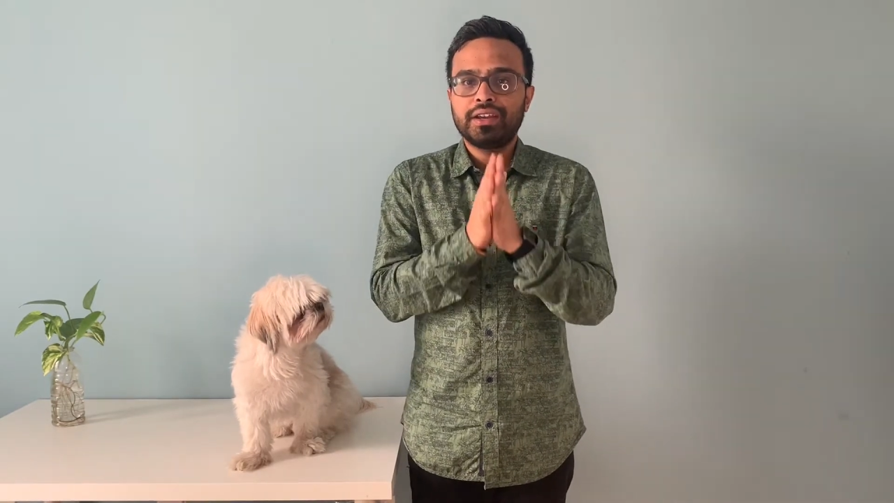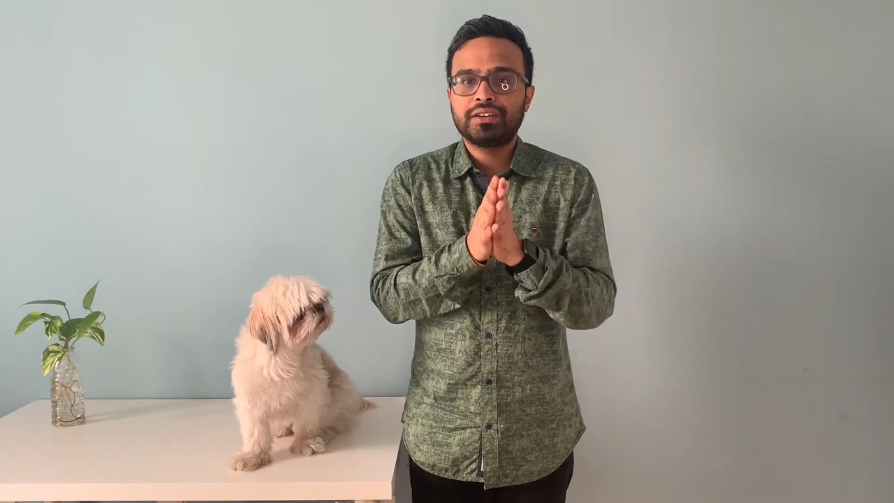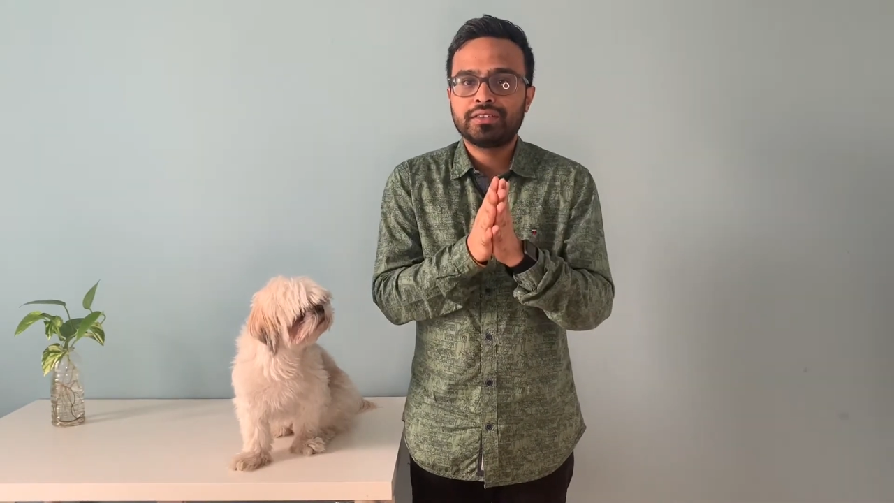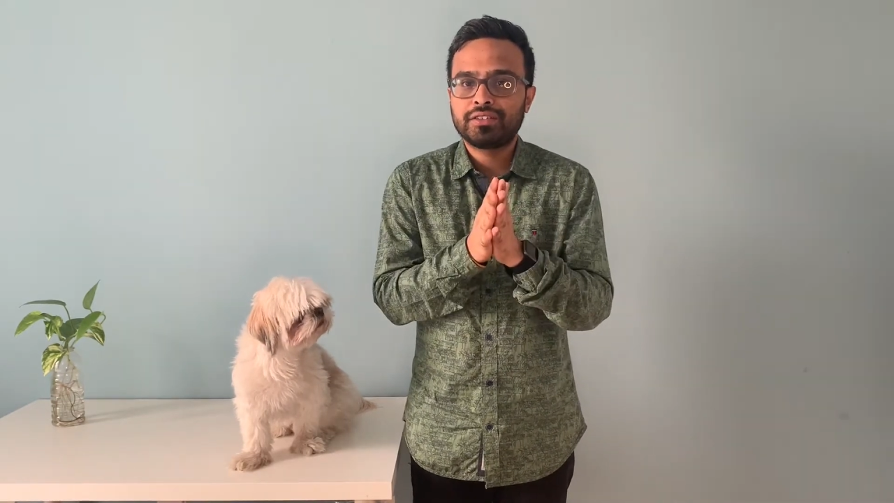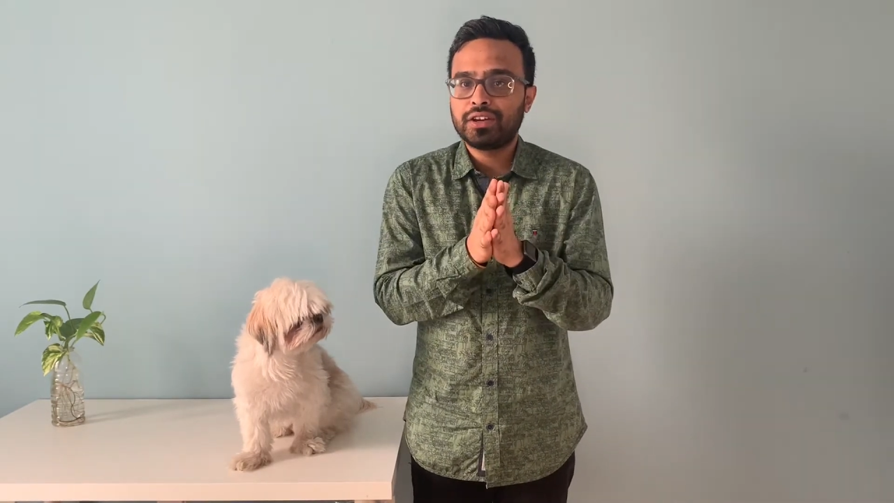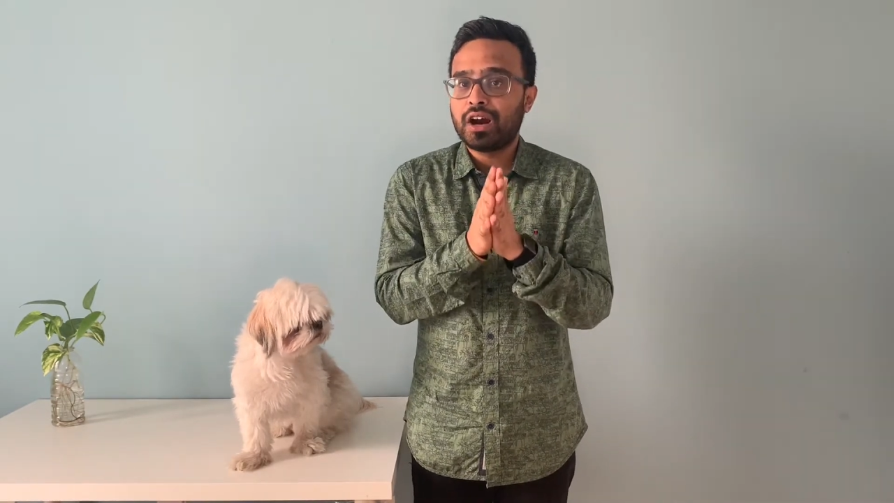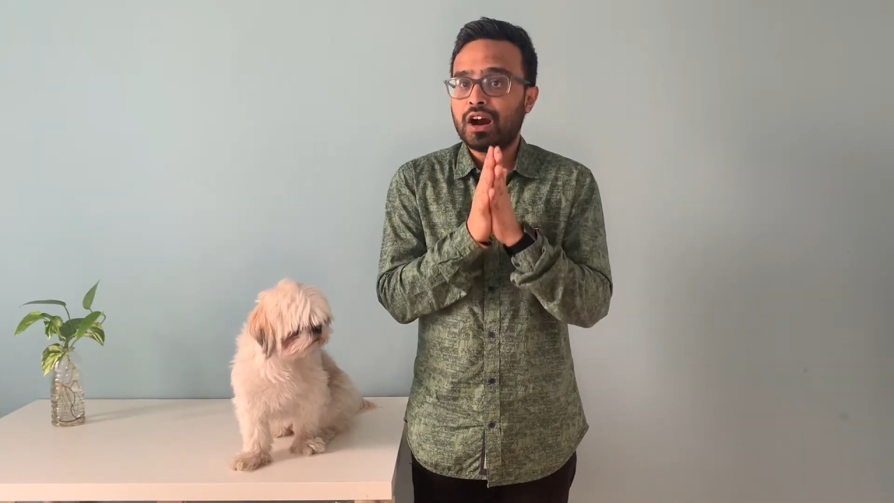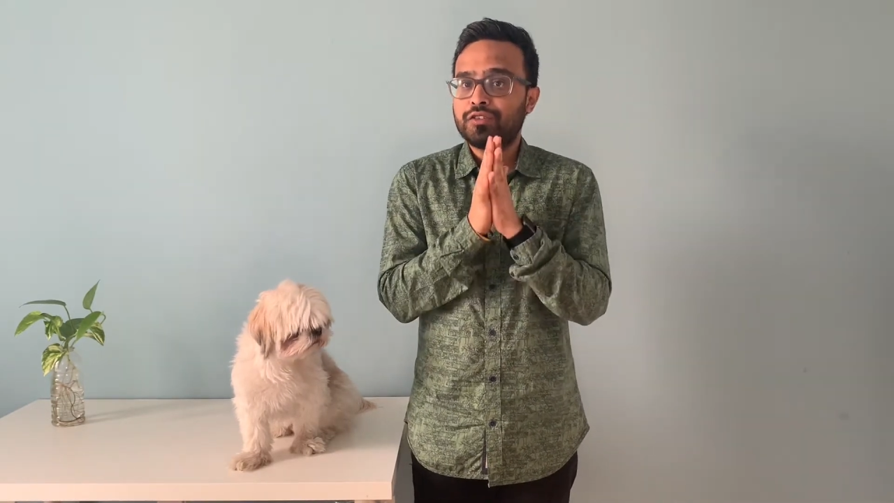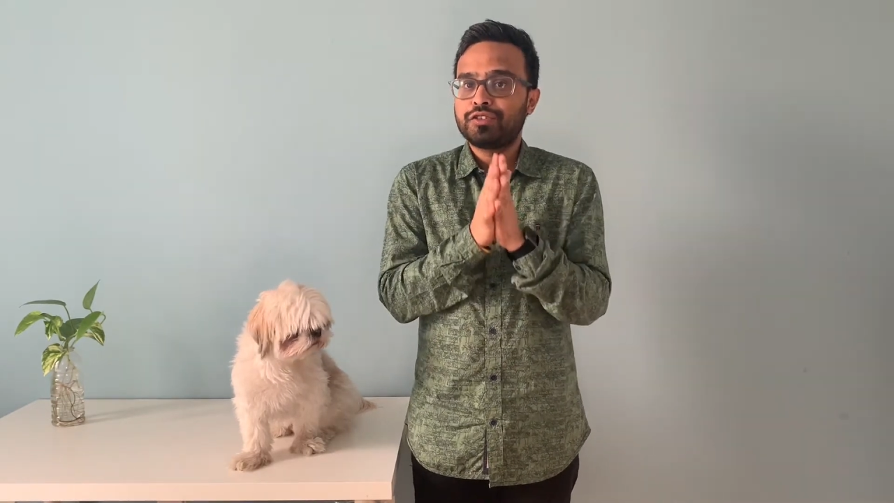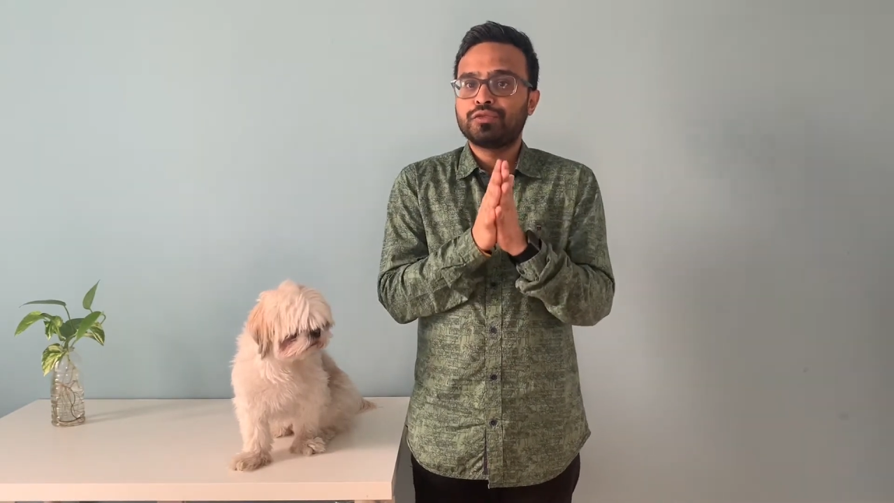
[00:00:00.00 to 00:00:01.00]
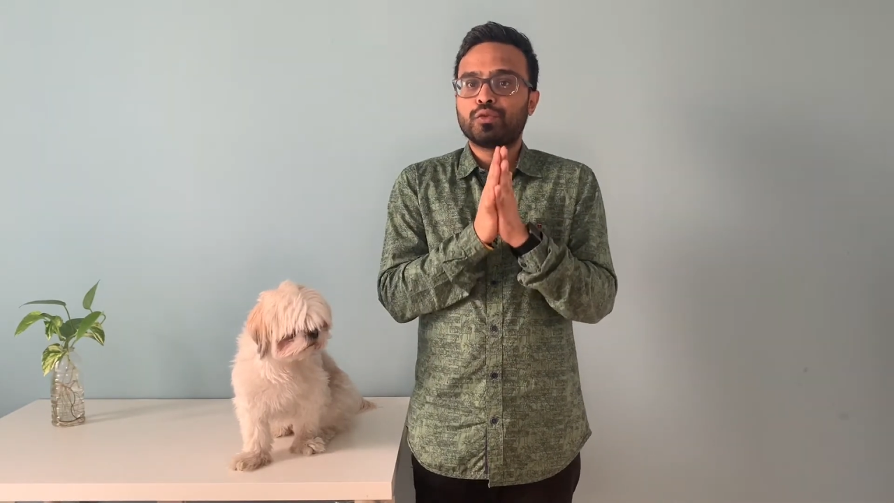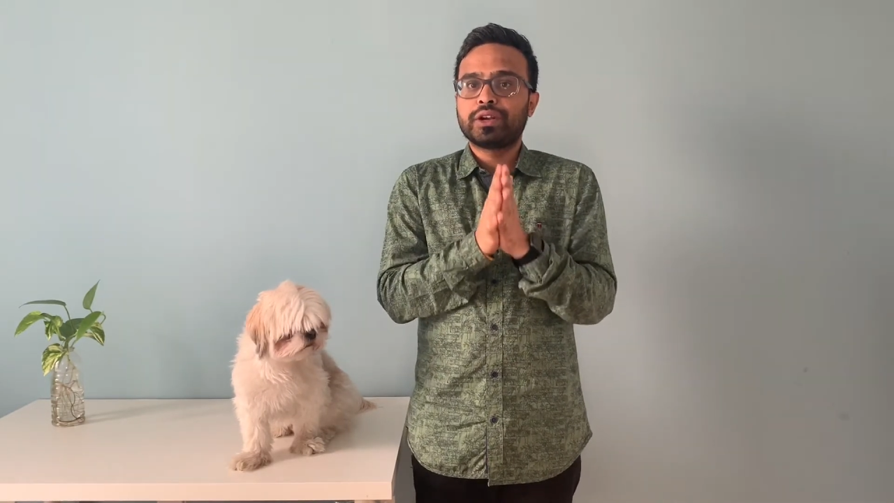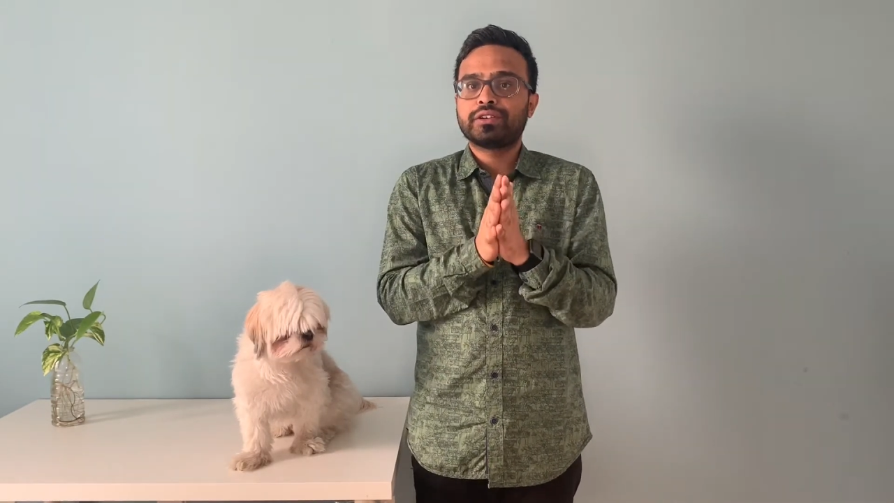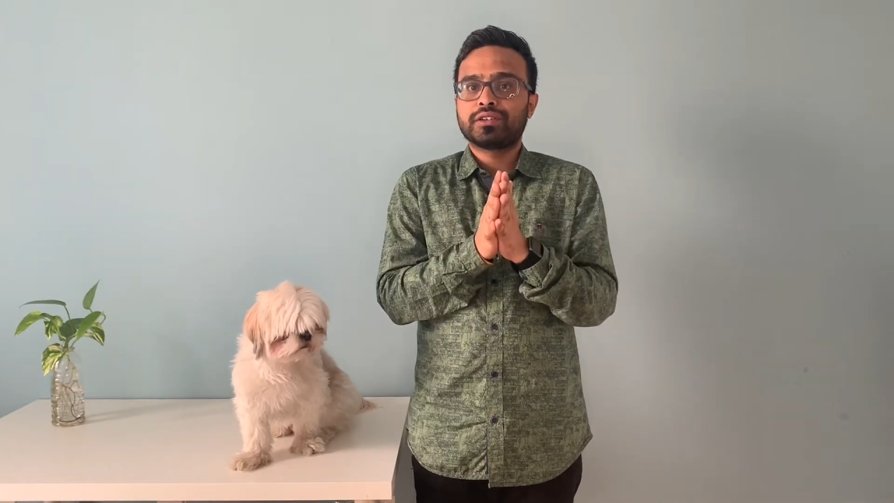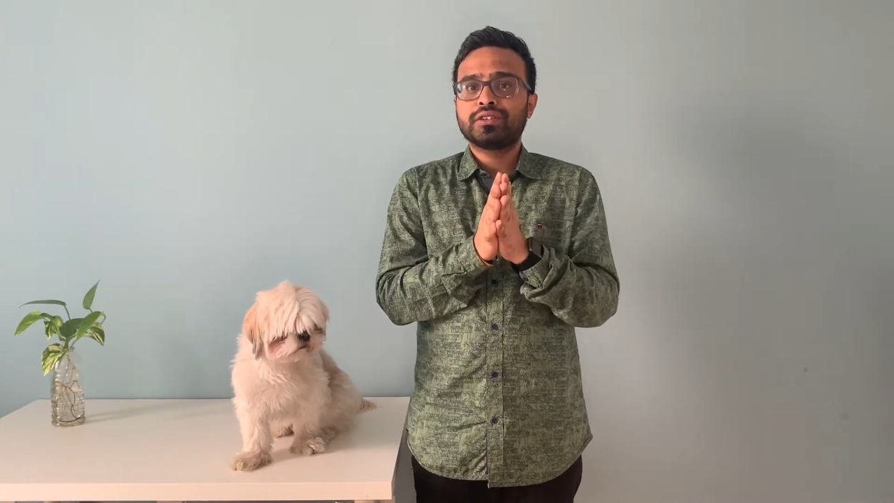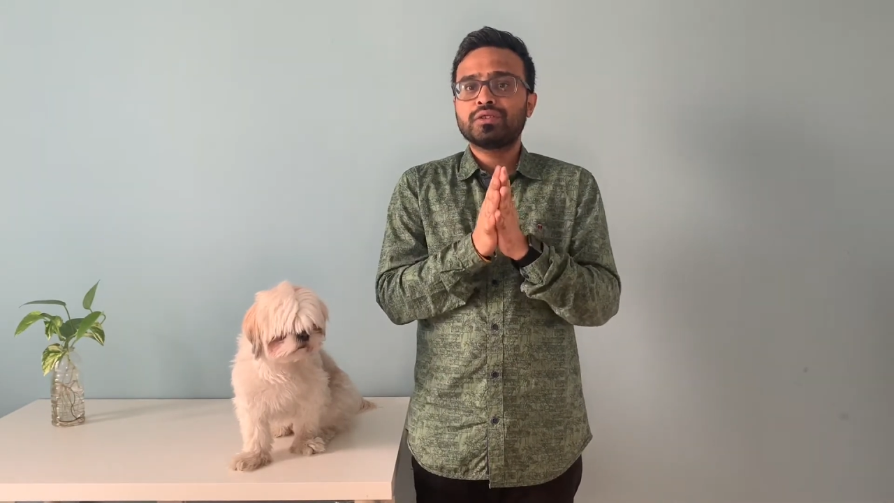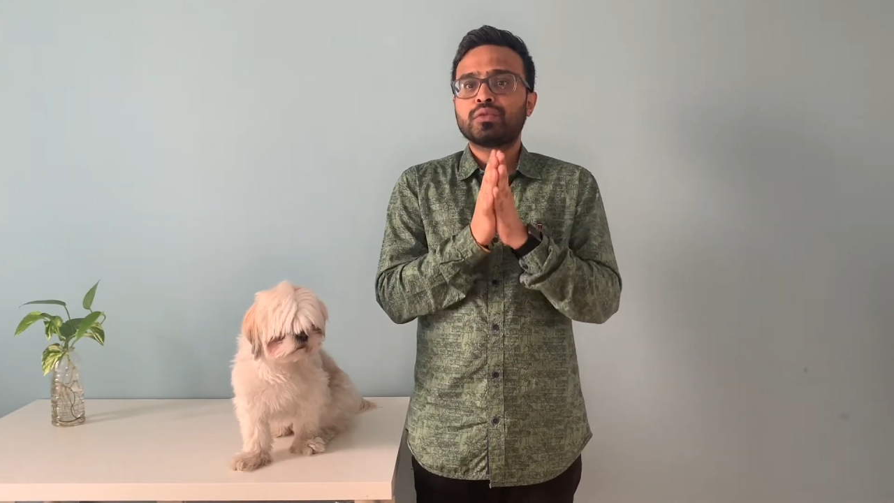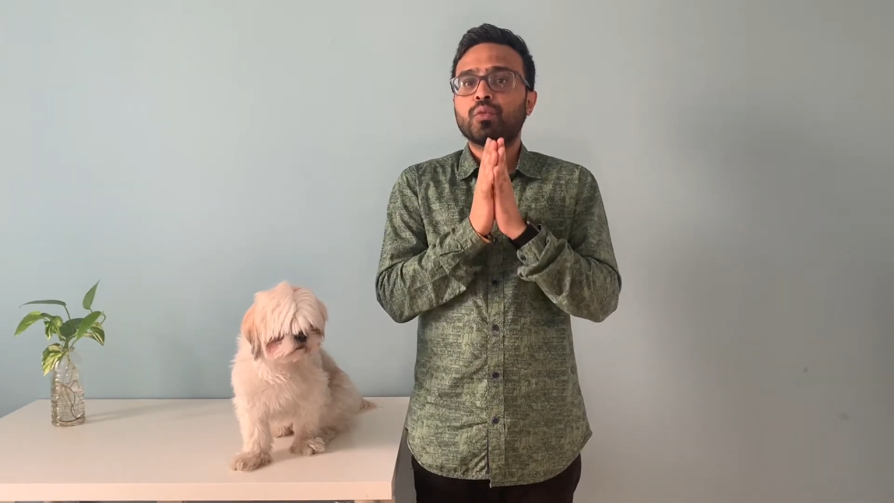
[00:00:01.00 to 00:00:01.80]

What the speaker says: industry often wonder